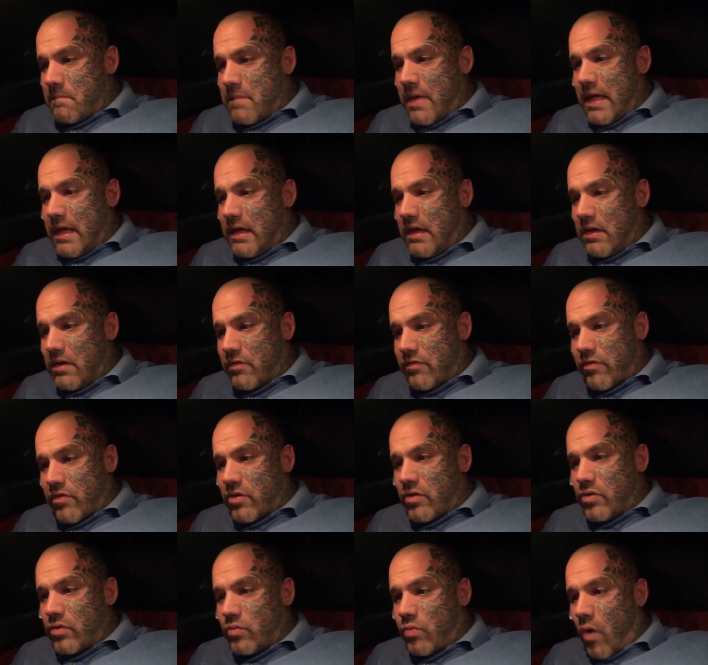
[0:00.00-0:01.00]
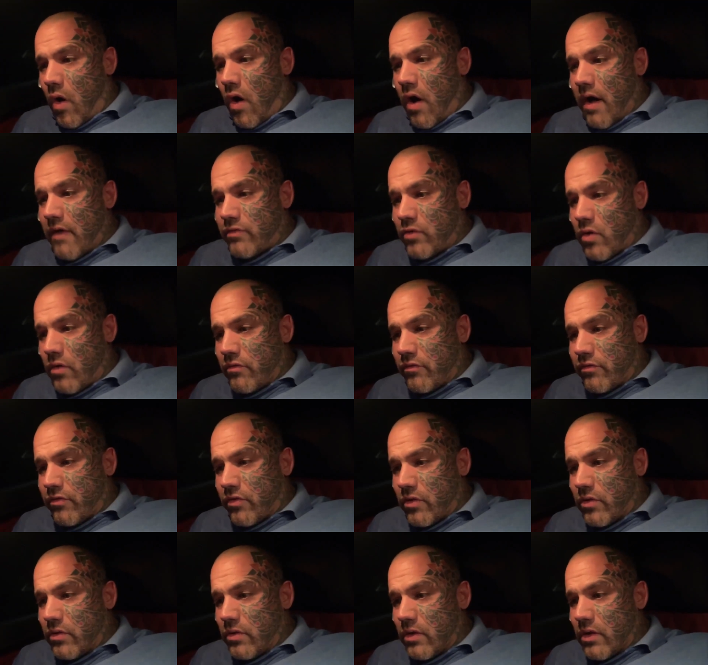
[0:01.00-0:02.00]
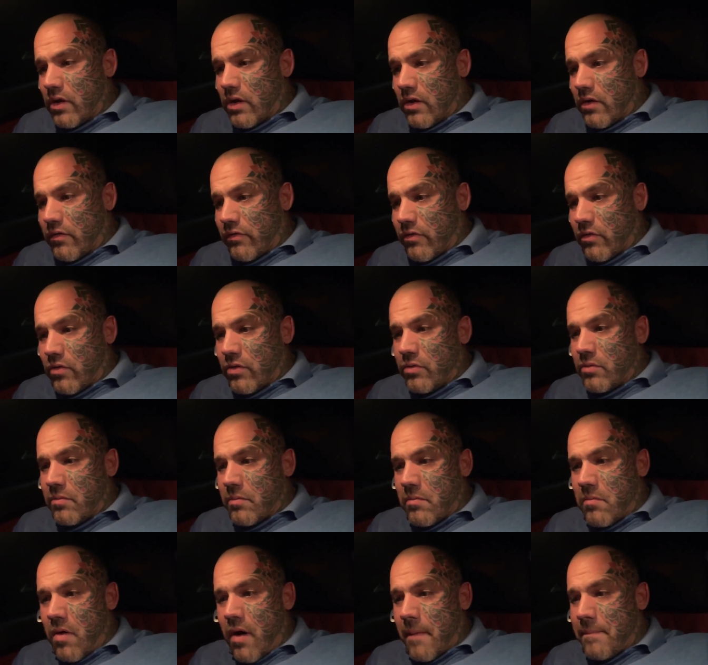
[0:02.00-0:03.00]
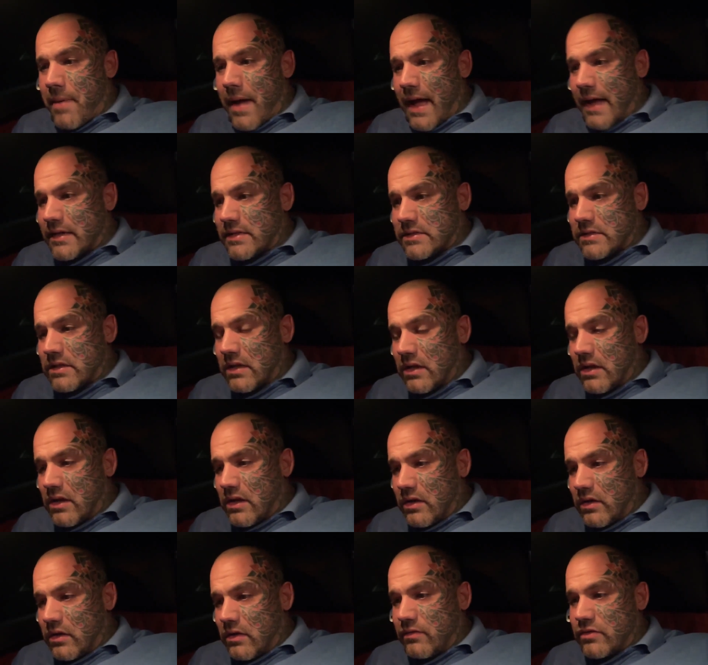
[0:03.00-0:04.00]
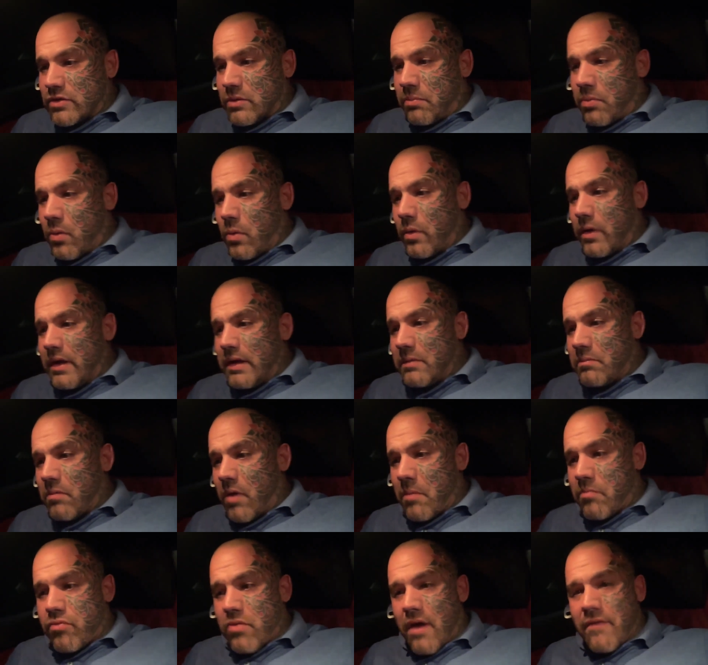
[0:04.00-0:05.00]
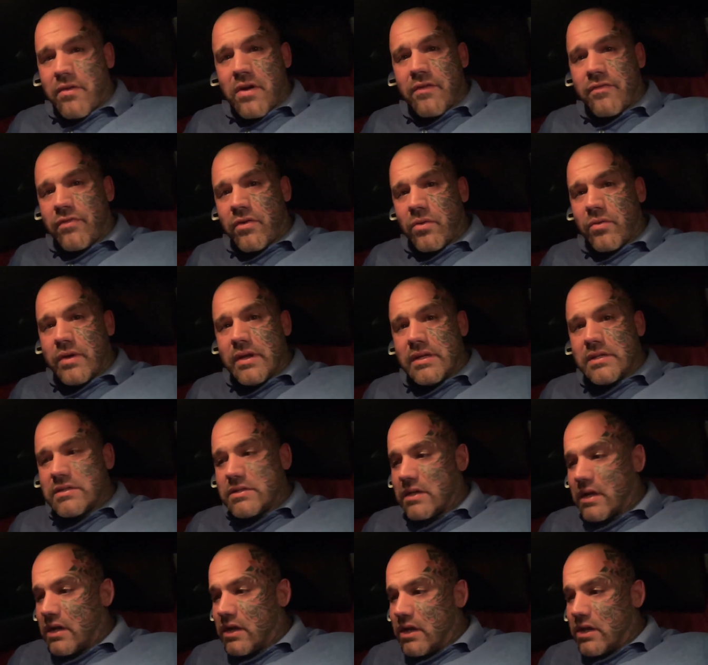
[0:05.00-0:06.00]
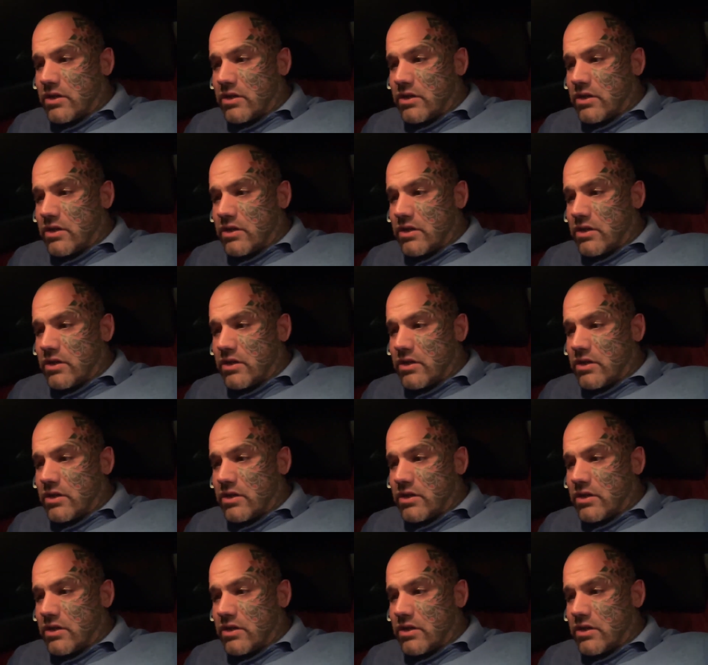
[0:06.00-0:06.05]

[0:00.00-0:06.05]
me through what I've gone through my past. You've supported my brother through his